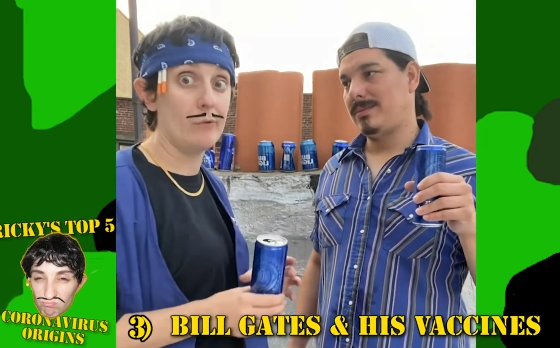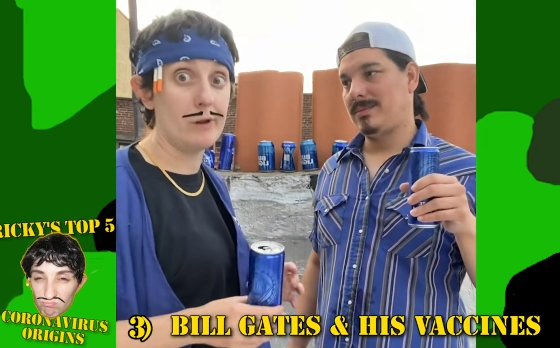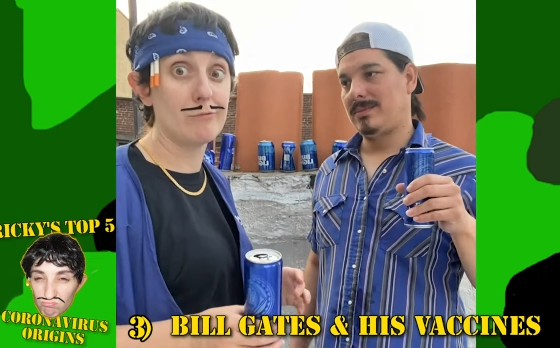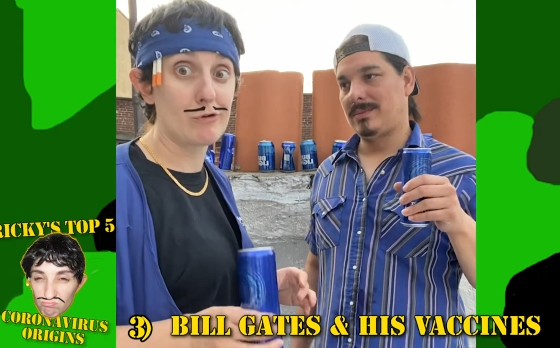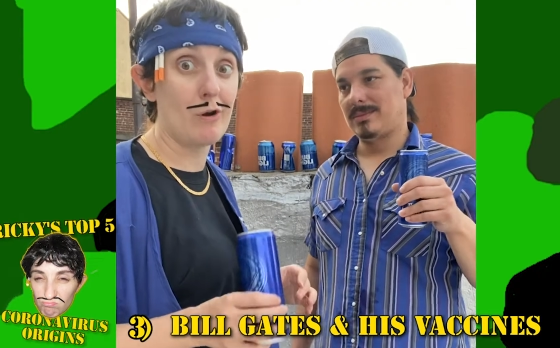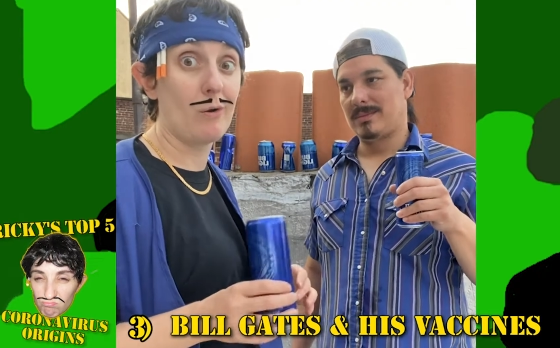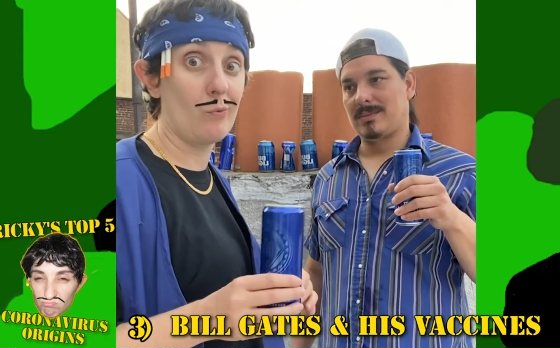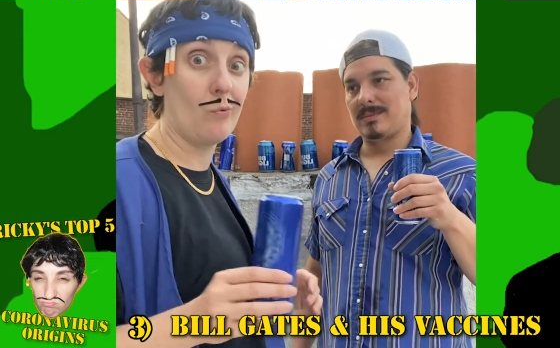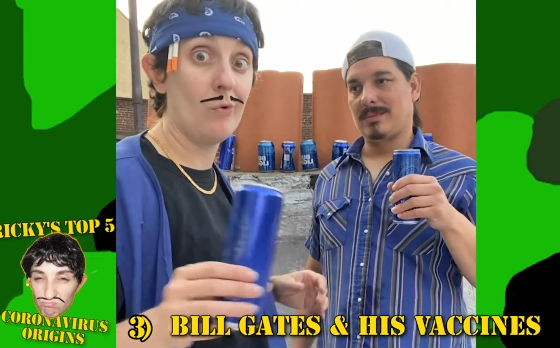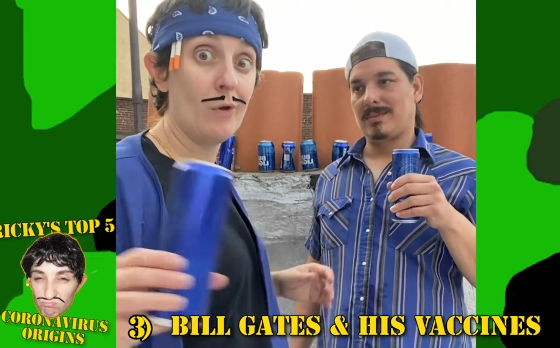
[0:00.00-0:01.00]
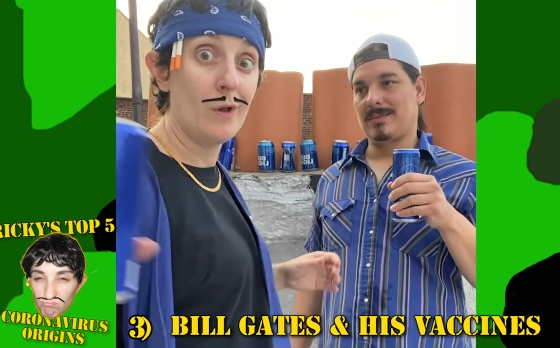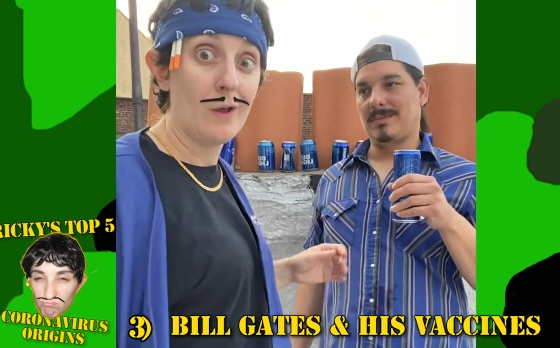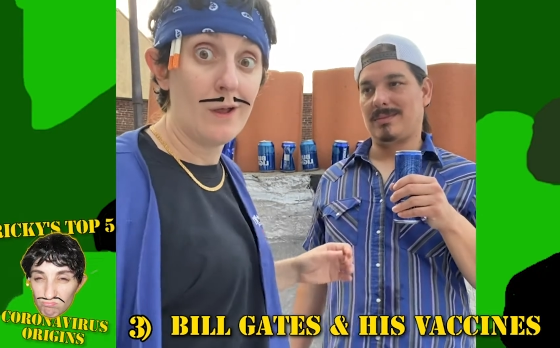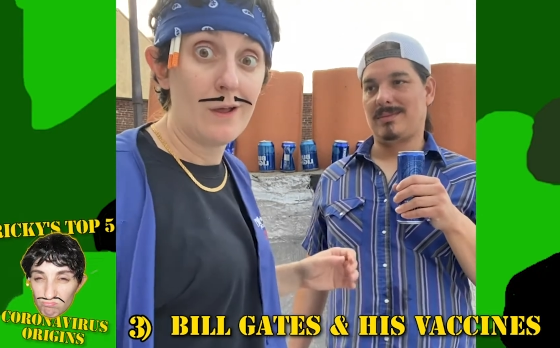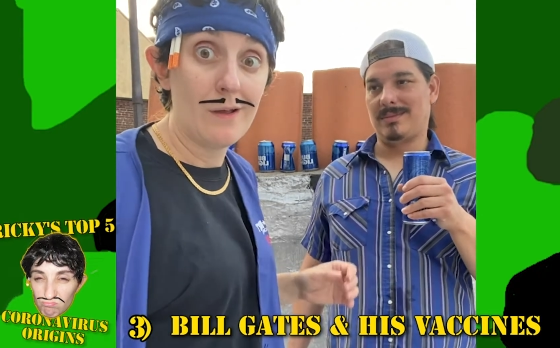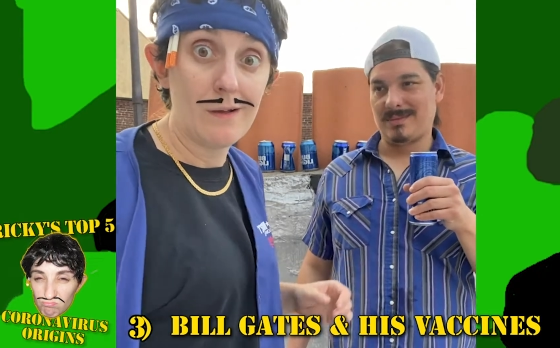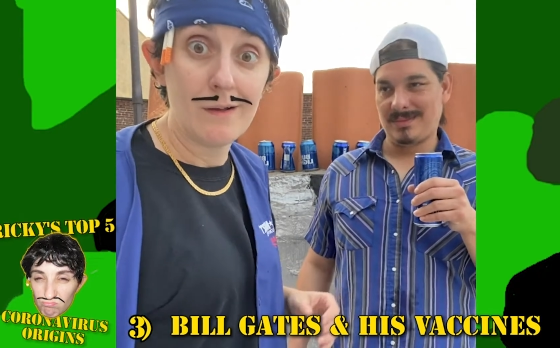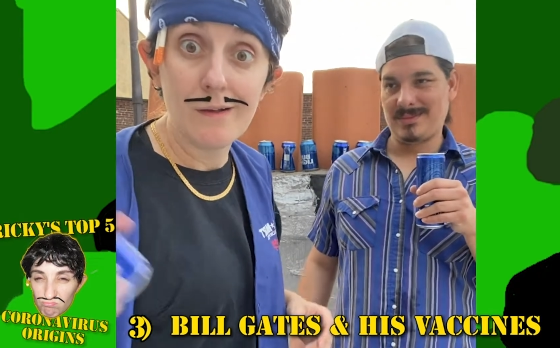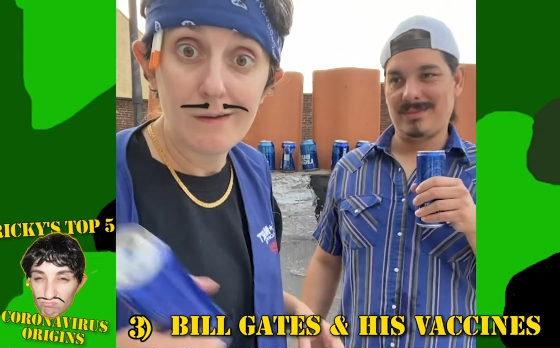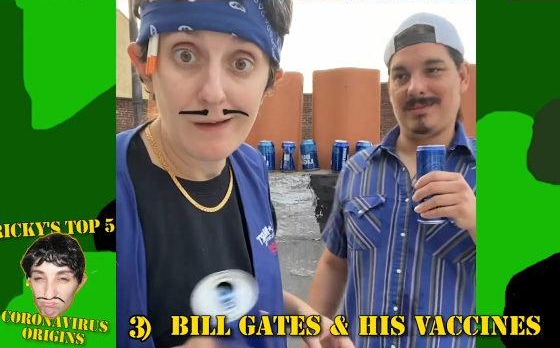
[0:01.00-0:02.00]
Speaker 1: when I'm drunk.
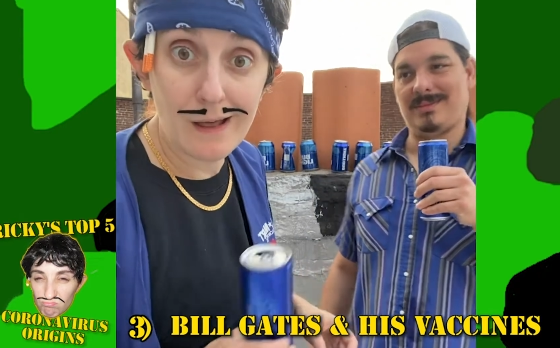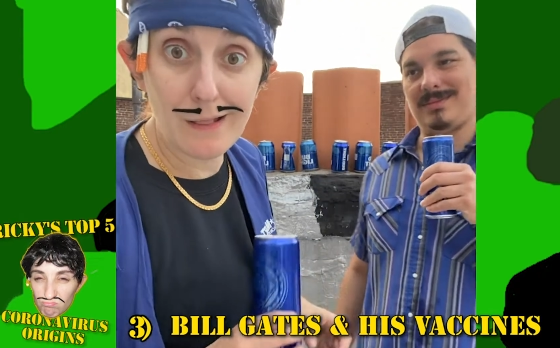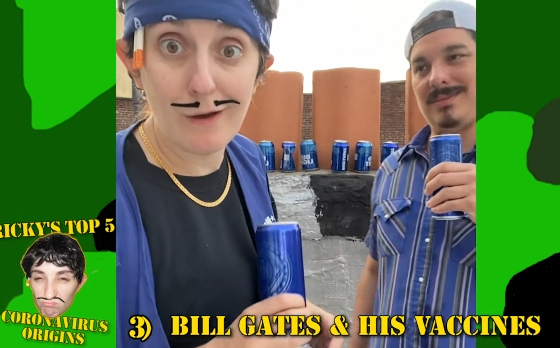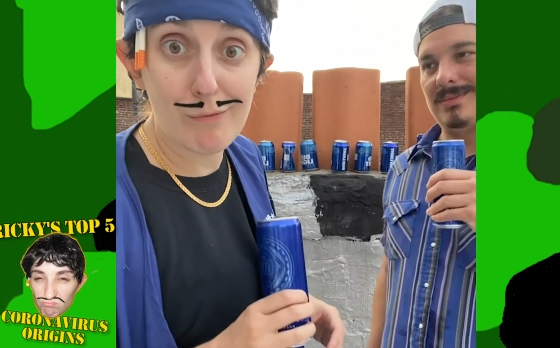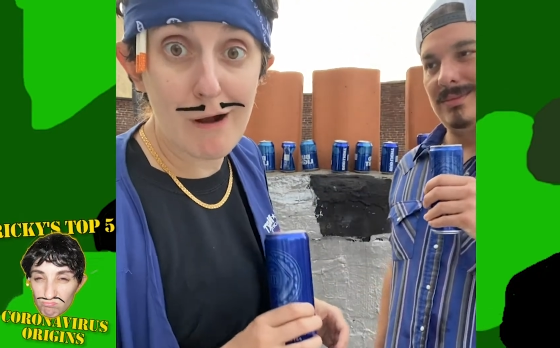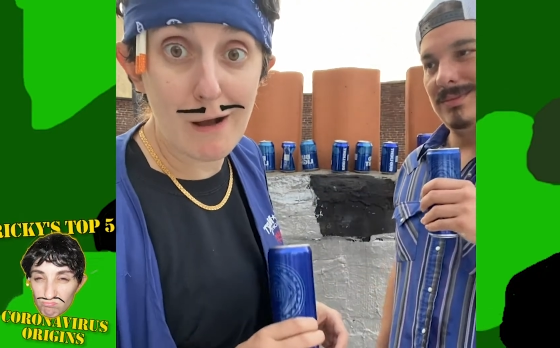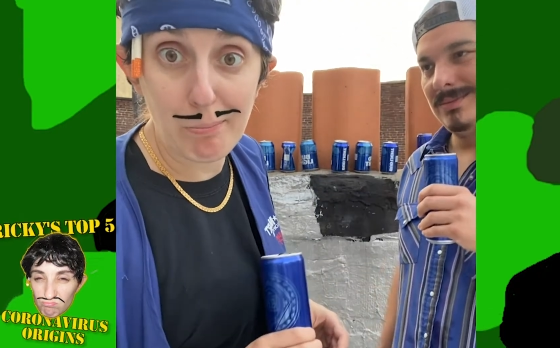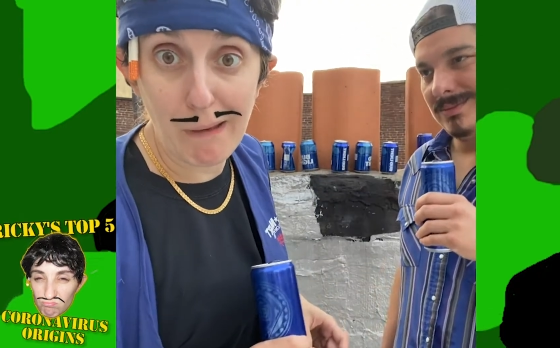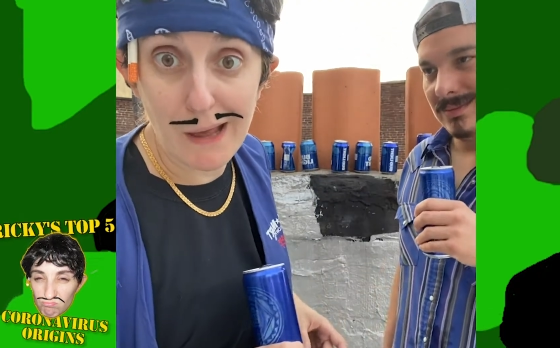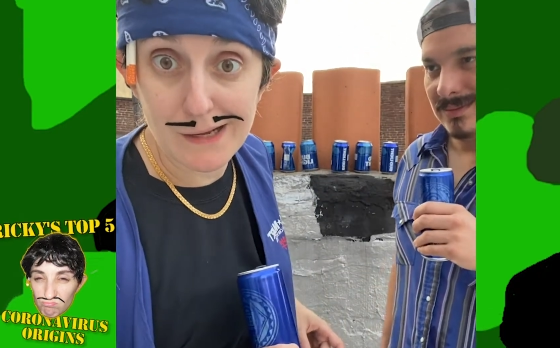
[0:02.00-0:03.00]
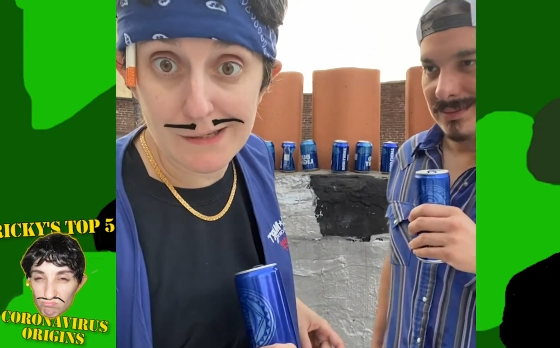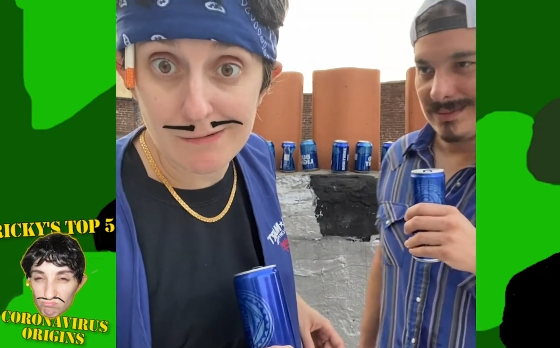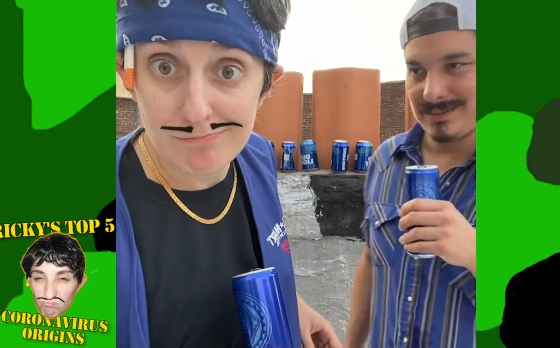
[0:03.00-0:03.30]
Hello, rock band.